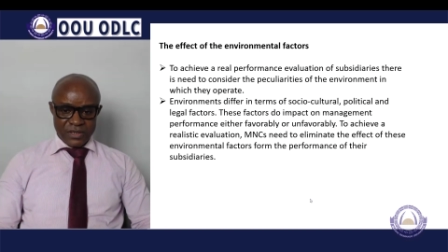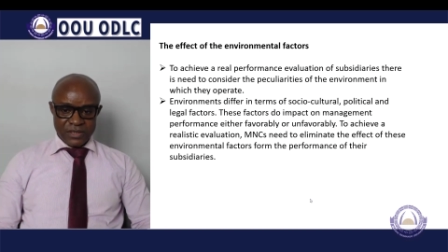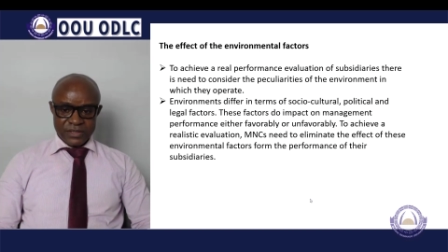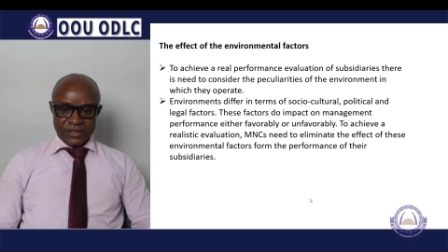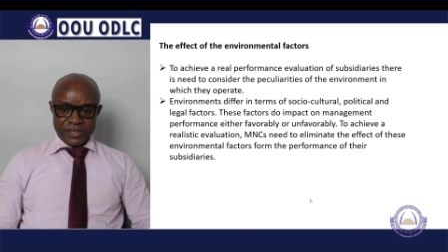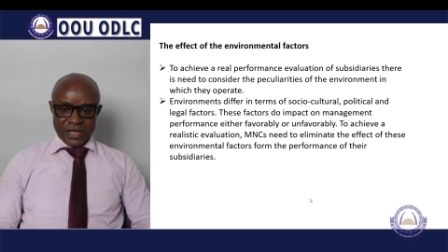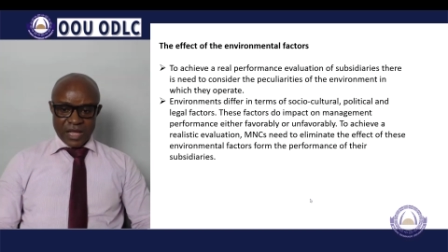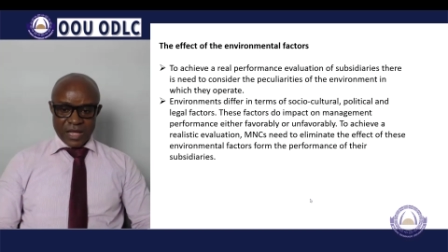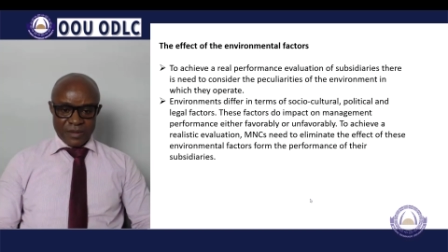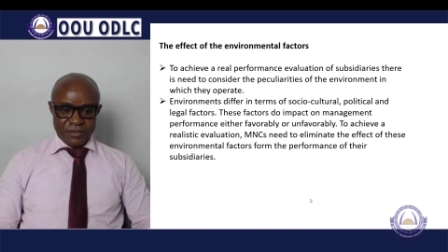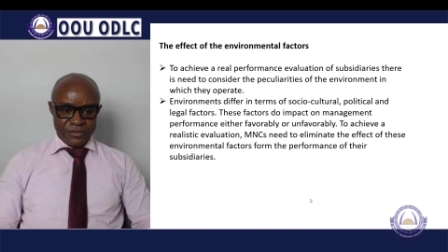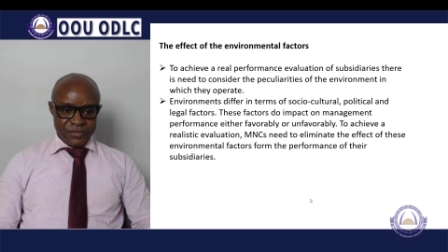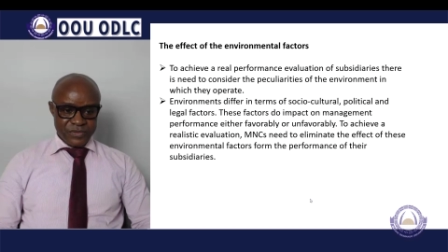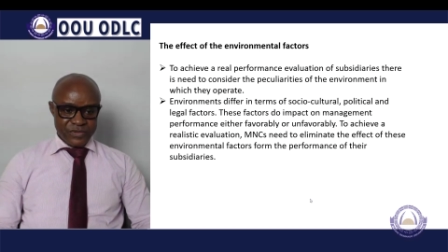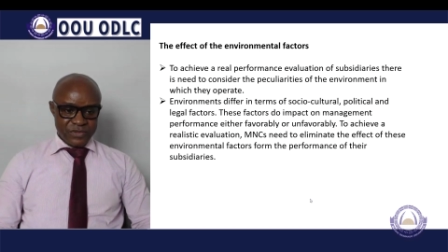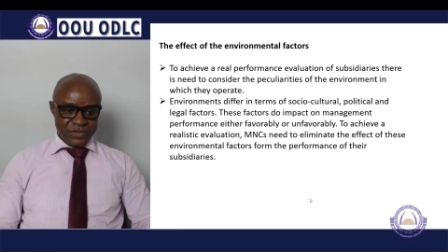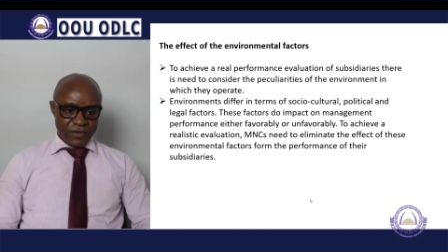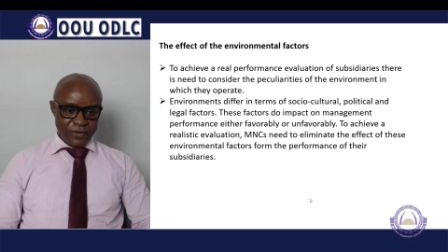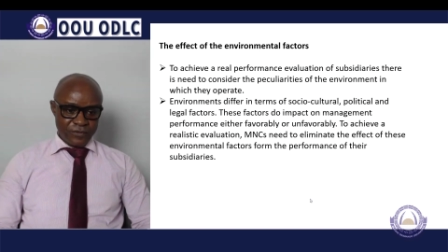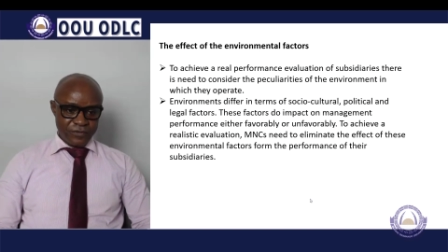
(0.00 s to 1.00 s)
in
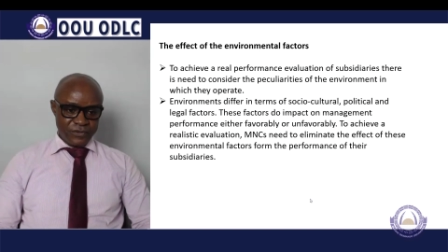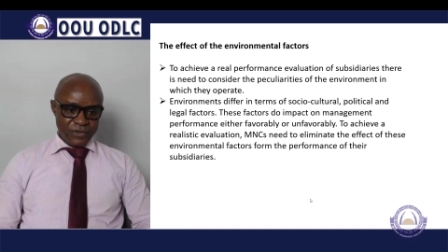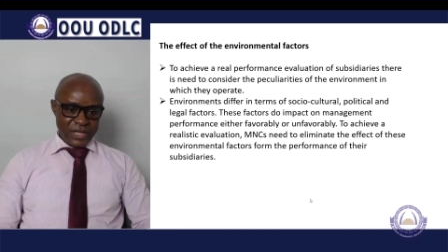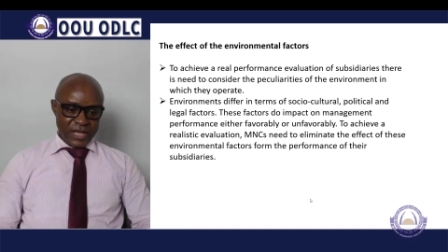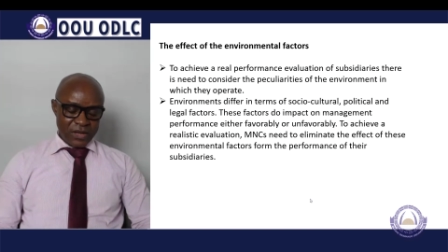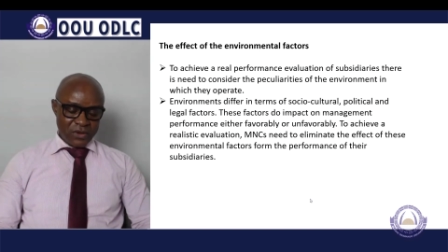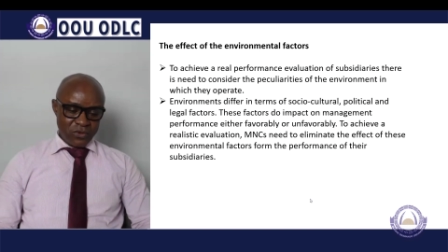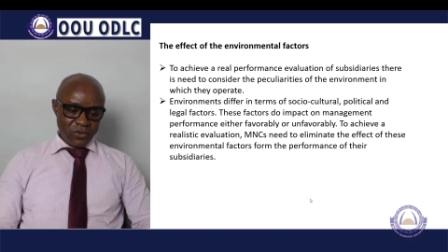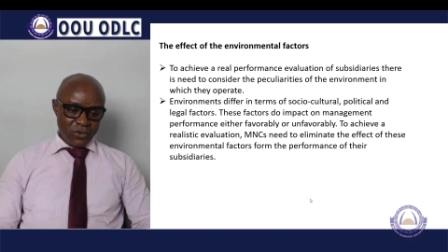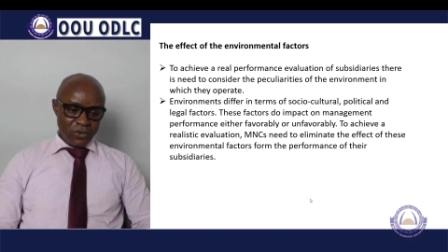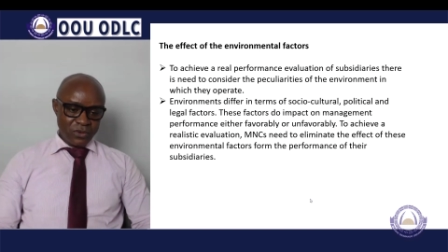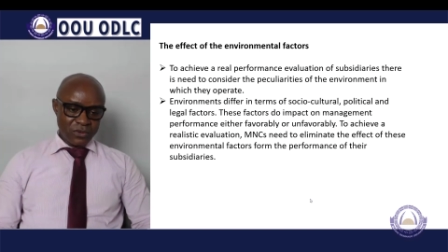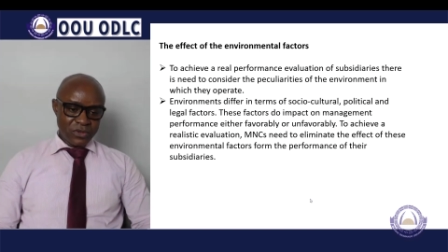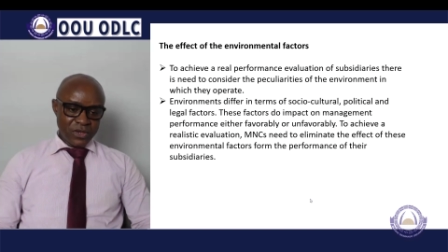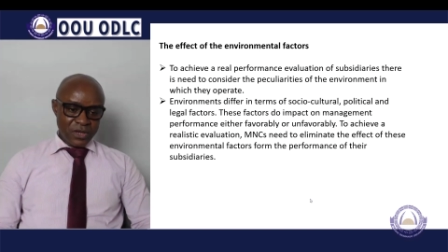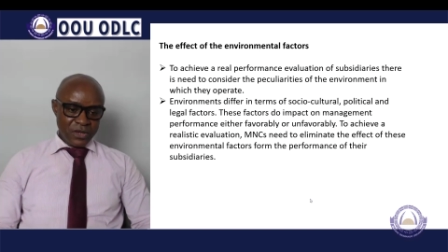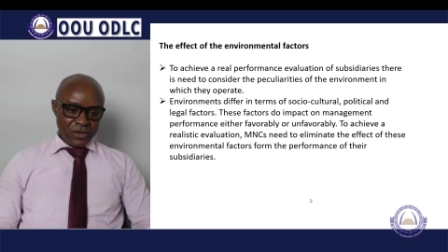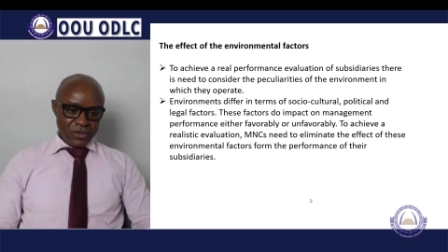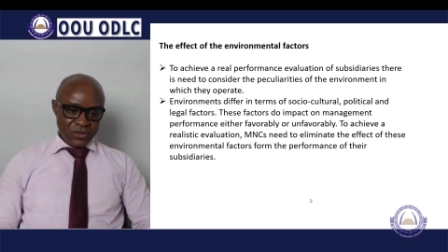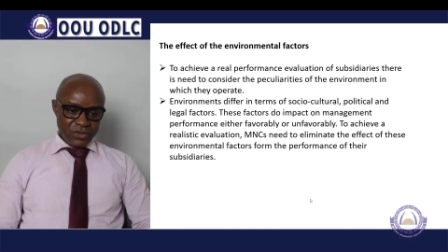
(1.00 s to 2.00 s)
terms of legal,
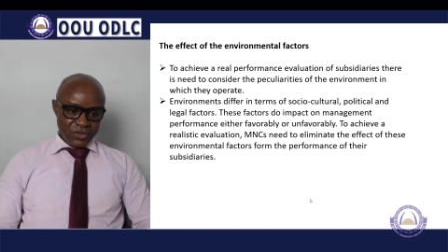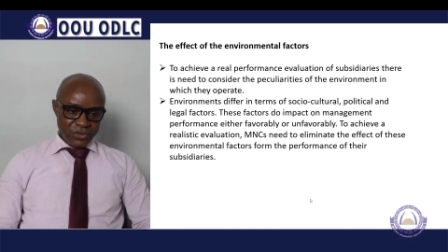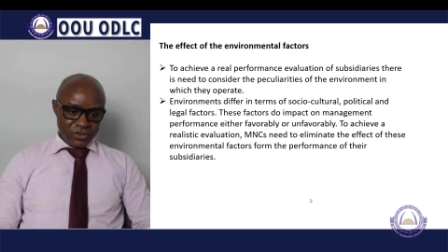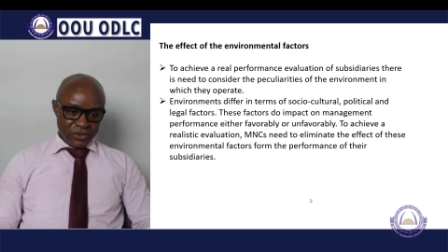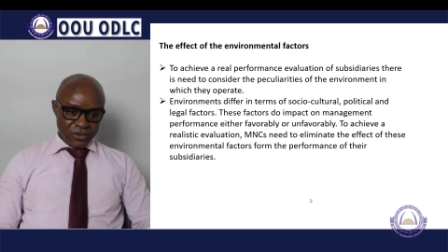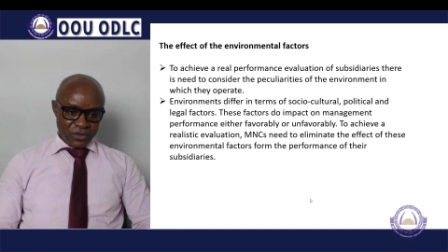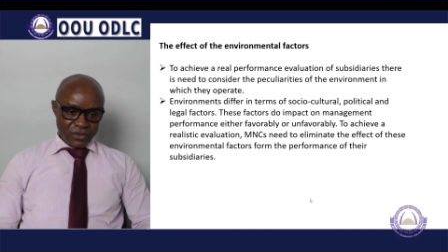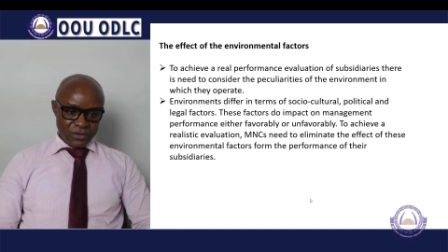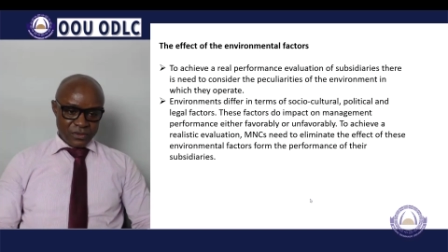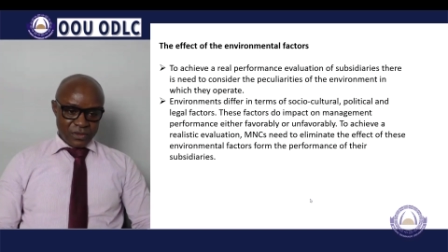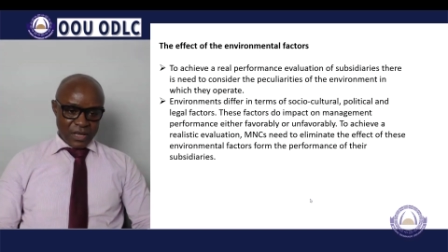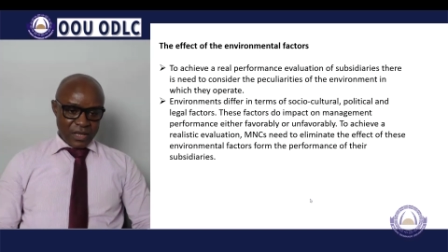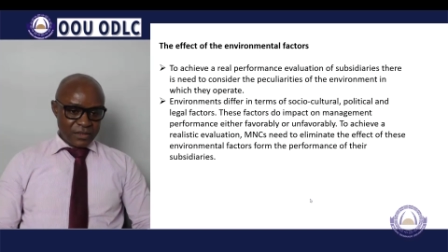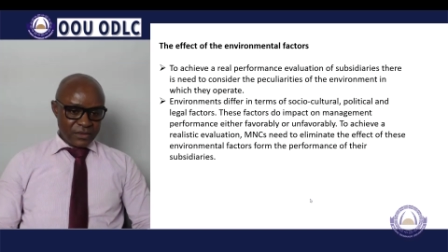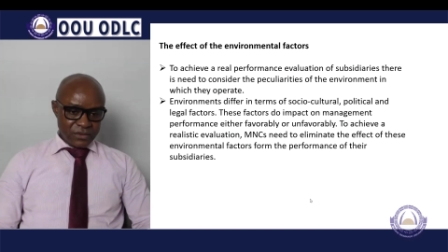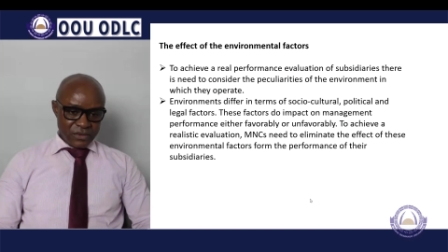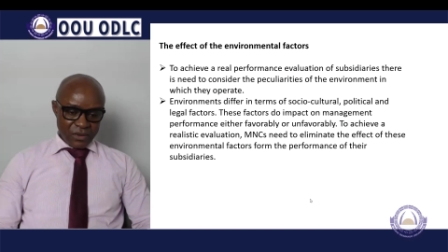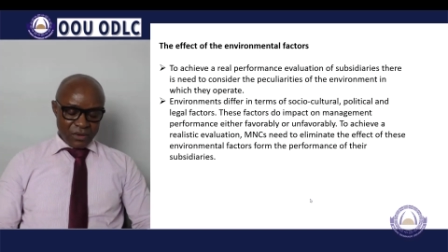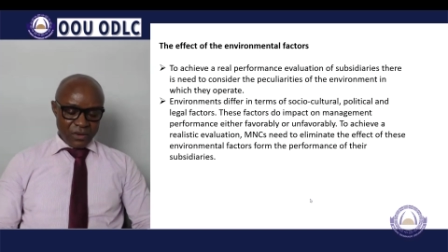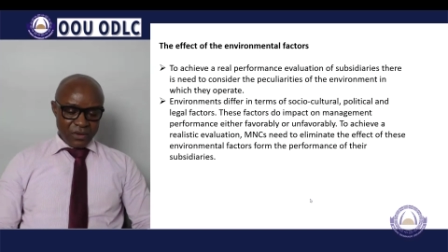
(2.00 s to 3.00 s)

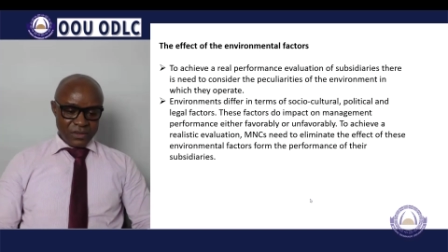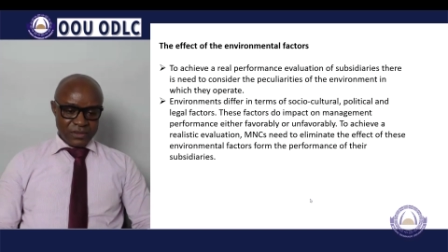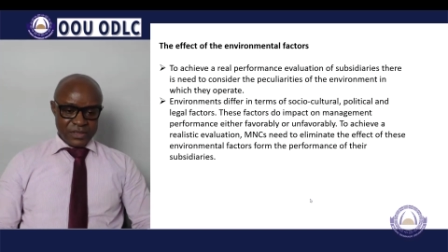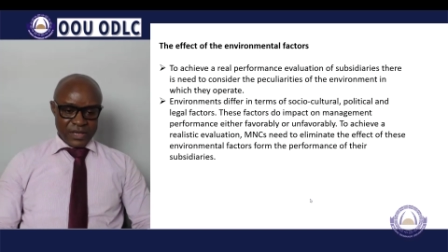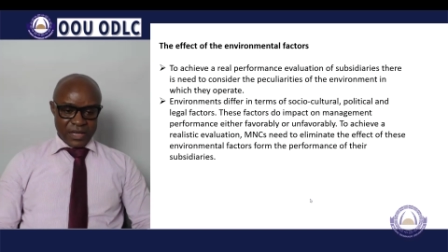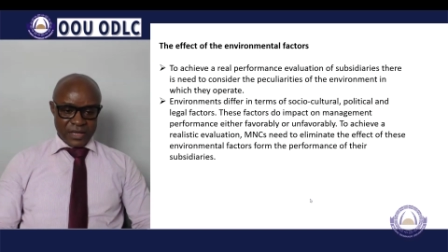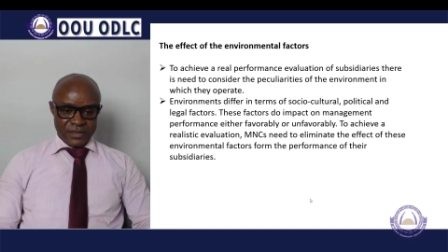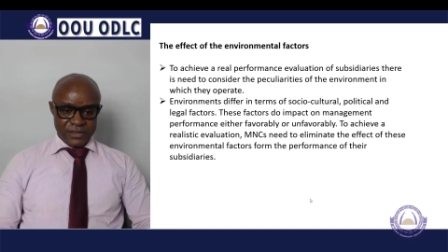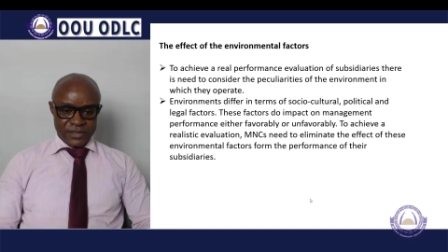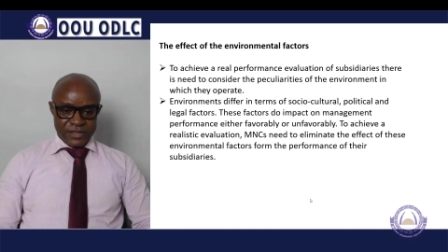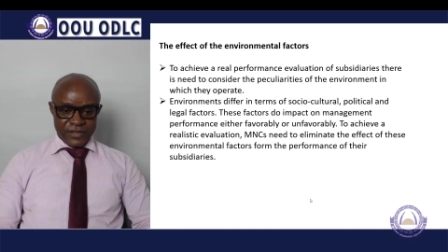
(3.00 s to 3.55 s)
and all that.